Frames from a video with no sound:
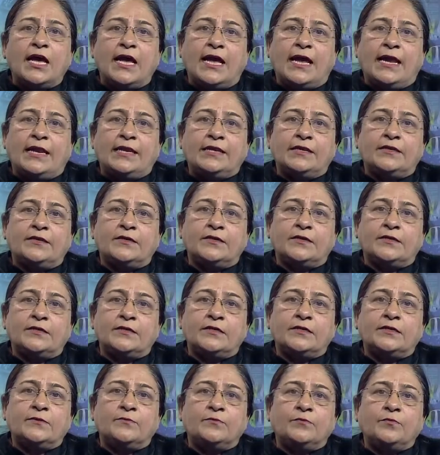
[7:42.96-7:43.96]
and
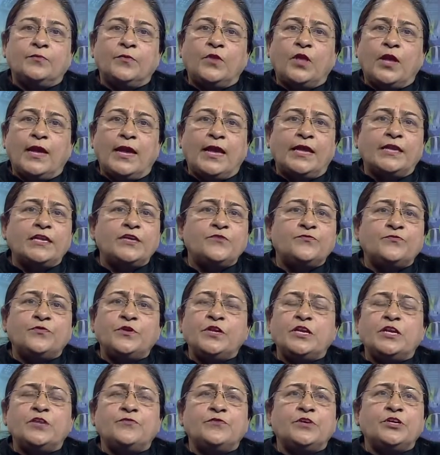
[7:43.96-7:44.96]
uh, any
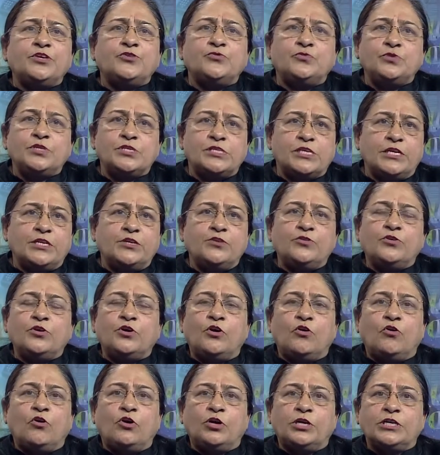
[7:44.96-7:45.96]
free living
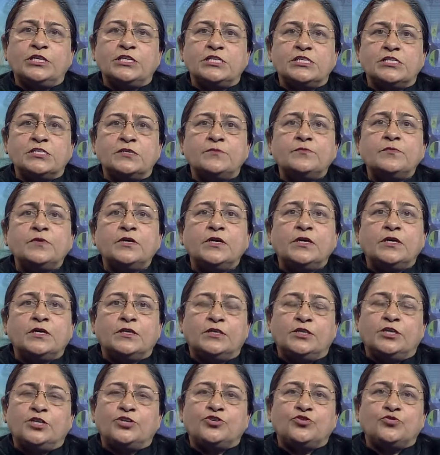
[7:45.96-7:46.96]
unicellular organism
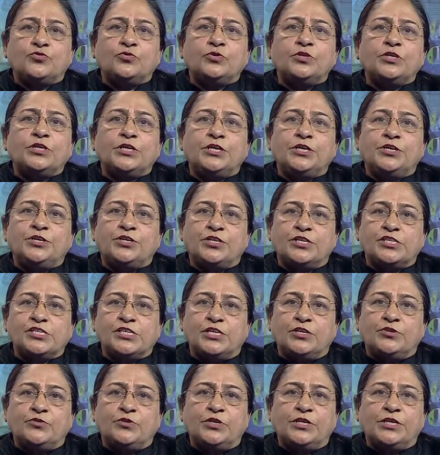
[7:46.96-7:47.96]
they show the
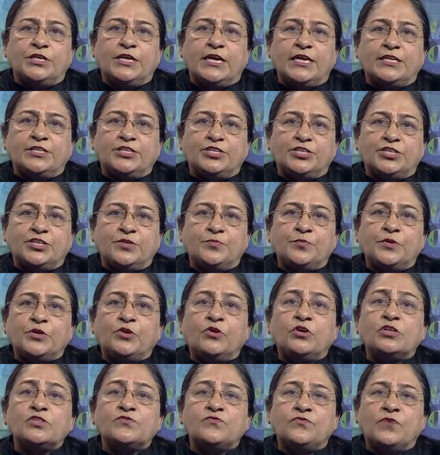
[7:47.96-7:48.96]
intracellular digestion
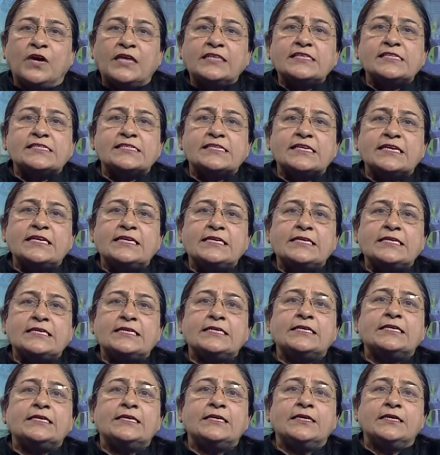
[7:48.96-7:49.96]
because one cell
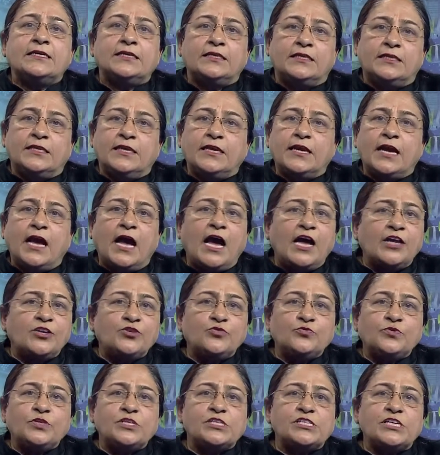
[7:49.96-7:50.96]
they are
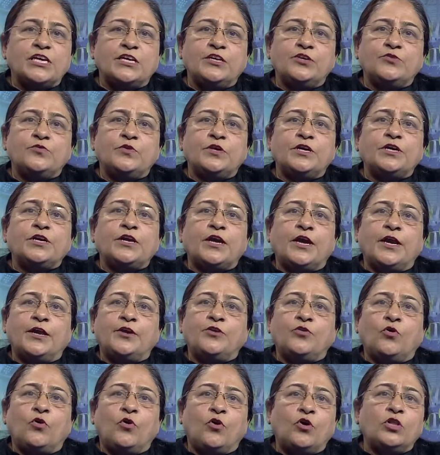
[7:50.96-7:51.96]
unicellular
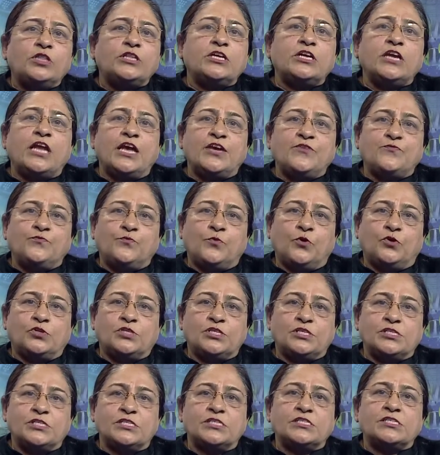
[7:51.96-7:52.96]
and all the life
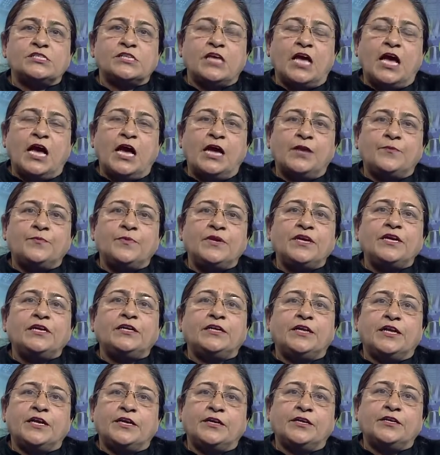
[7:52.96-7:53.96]
processes are
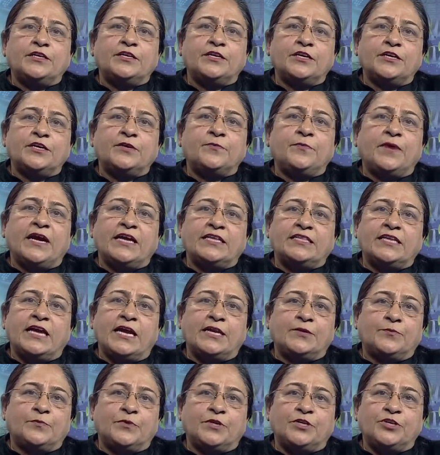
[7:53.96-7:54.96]
being taken care by
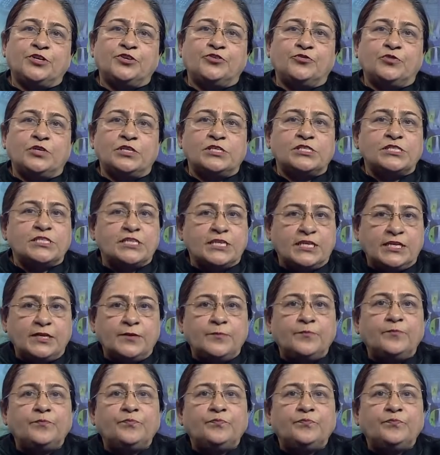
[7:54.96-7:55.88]
that particular cell.